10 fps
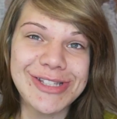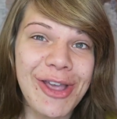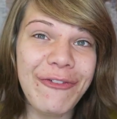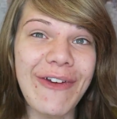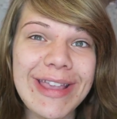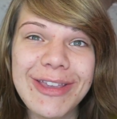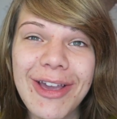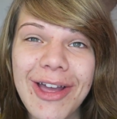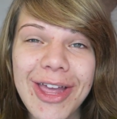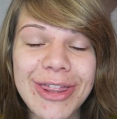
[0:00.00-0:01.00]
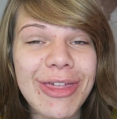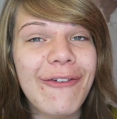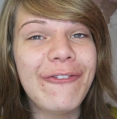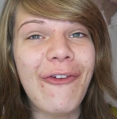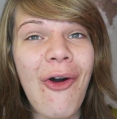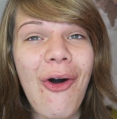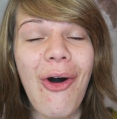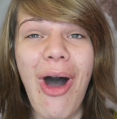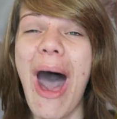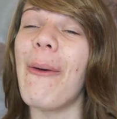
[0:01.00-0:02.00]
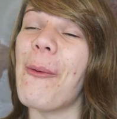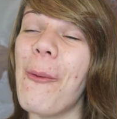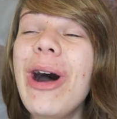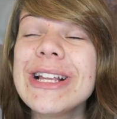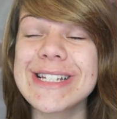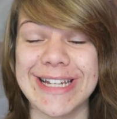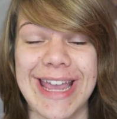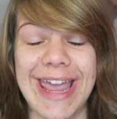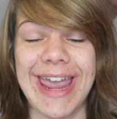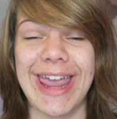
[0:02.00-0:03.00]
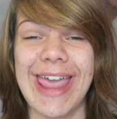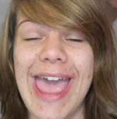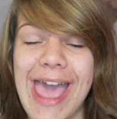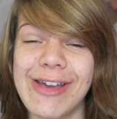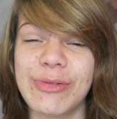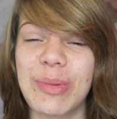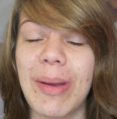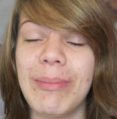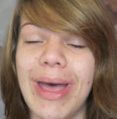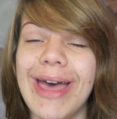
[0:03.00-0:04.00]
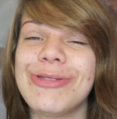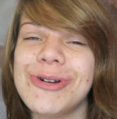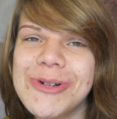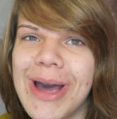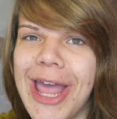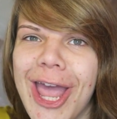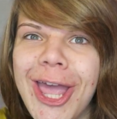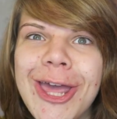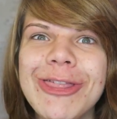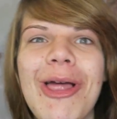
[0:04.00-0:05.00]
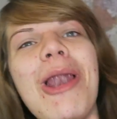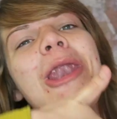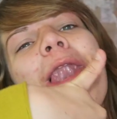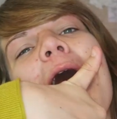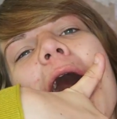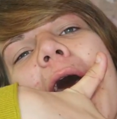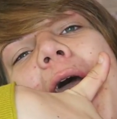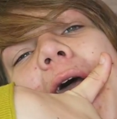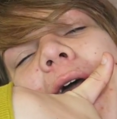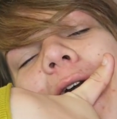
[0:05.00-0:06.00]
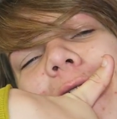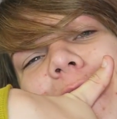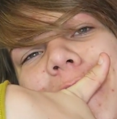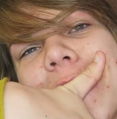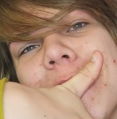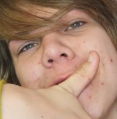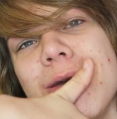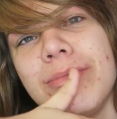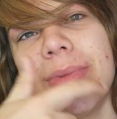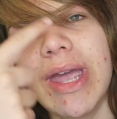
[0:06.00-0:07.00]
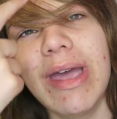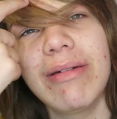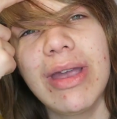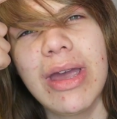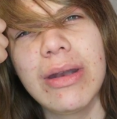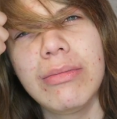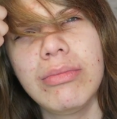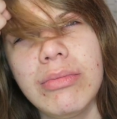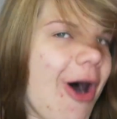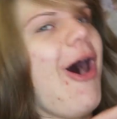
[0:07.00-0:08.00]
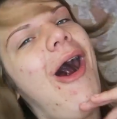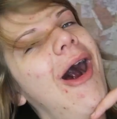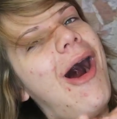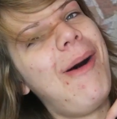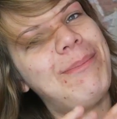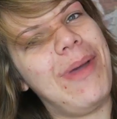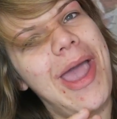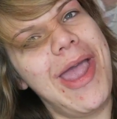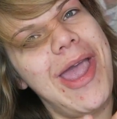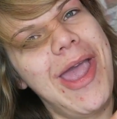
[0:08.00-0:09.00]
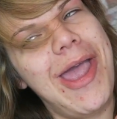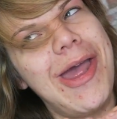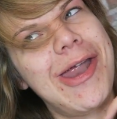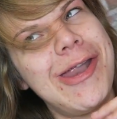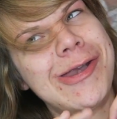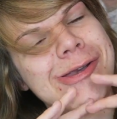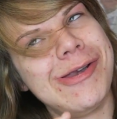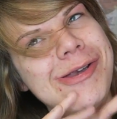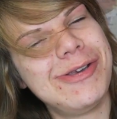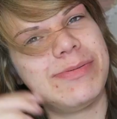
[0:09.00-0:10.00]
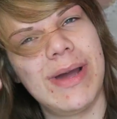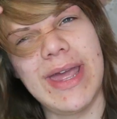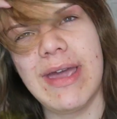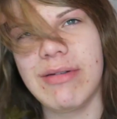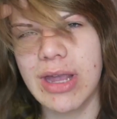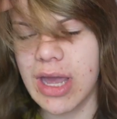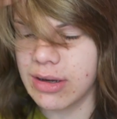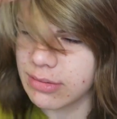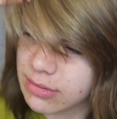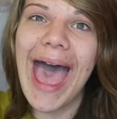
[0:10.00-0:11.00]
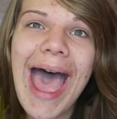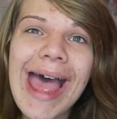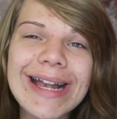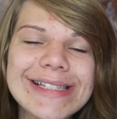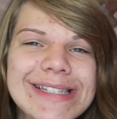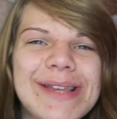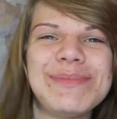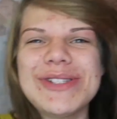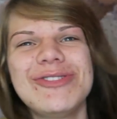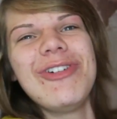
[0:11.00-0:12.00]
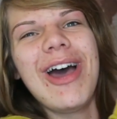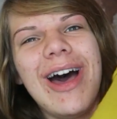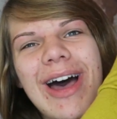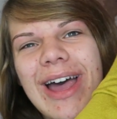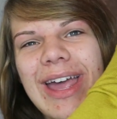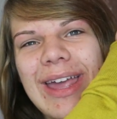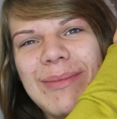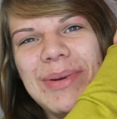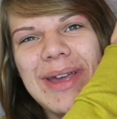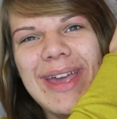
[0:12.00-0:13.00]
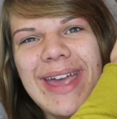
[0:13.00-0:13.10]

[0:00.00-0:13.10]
So thank you guys for watching. And remember, as always, like my hair again, comment my hair again, and subscribe.